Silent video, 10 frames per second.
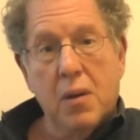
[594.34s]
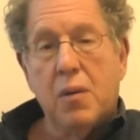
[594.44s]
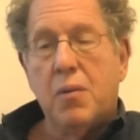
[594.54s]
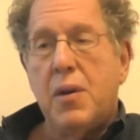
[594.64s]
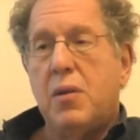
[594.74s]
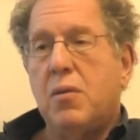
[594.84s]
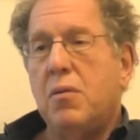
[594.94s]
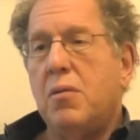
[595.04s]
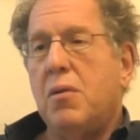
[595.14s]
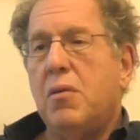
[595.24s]
We
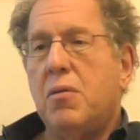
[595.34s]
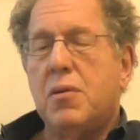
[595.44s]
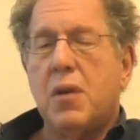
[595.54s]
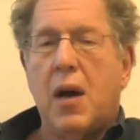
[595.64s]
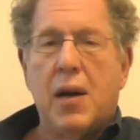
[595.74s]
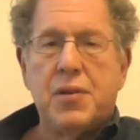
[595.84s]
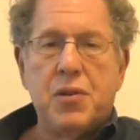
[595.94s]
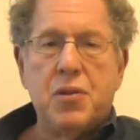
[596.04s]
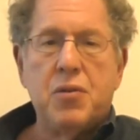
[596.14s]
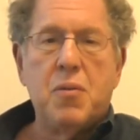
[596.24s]
do use
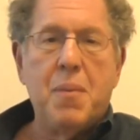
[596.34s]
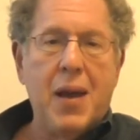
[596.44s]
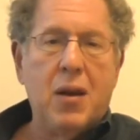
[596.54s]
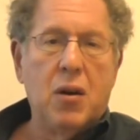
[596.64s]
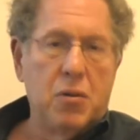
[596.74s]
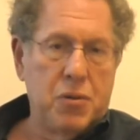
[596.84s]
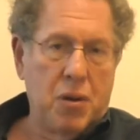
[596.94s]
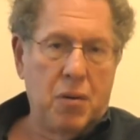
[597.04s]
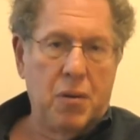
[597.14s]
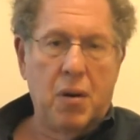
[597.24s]
oxygen to make
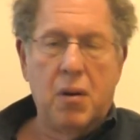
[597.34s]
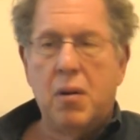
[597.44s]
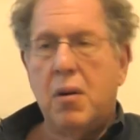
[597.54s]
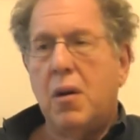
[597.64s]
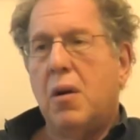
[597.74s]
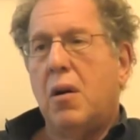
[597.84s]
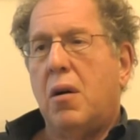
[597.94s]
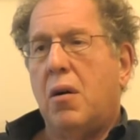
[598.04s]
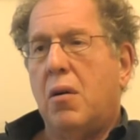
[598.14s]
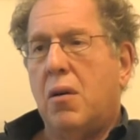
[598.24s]
ozone.
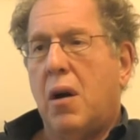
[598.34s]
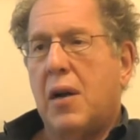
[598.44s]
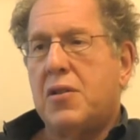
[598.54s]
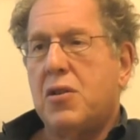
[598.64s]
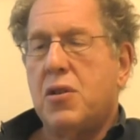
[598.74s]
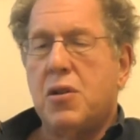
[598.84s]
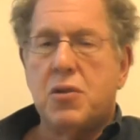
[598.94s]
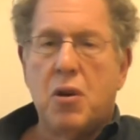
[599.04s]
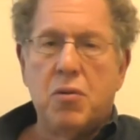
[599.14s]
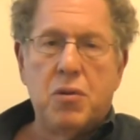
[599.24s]
Oxygen is
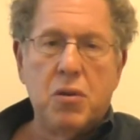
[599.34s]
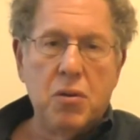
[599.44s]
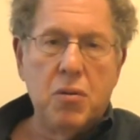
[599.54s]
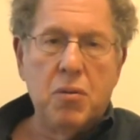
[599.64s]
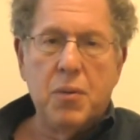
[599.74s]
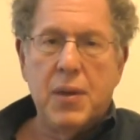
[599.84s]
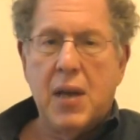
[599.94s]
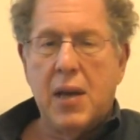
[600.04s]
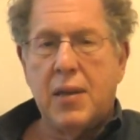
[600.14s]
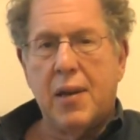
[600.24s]
O2. We
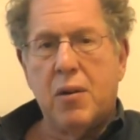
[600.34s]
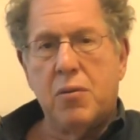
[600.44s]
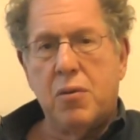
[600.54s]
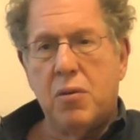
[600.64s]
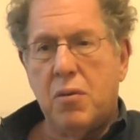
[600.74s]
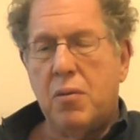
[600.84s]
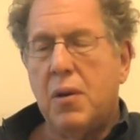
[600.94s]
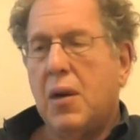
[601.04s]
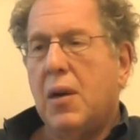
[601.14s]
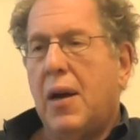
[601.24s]
take that O2
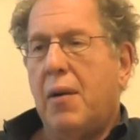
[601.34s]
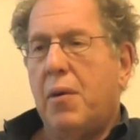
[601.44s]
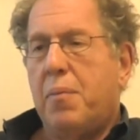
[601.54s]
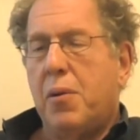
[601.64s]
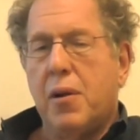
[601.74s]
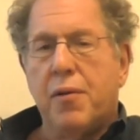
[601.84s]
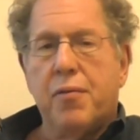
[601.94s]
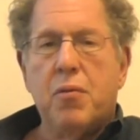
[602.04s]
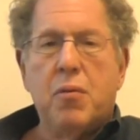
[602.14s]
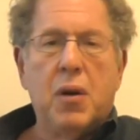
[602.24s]
and we put it
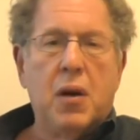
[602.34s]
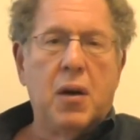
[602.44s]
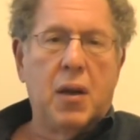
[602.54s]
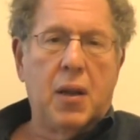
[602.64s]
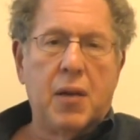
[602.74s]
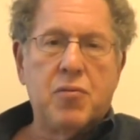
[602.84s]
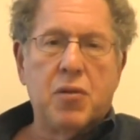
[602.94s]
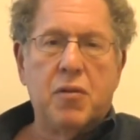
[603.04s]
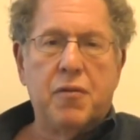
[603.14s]
through an electrical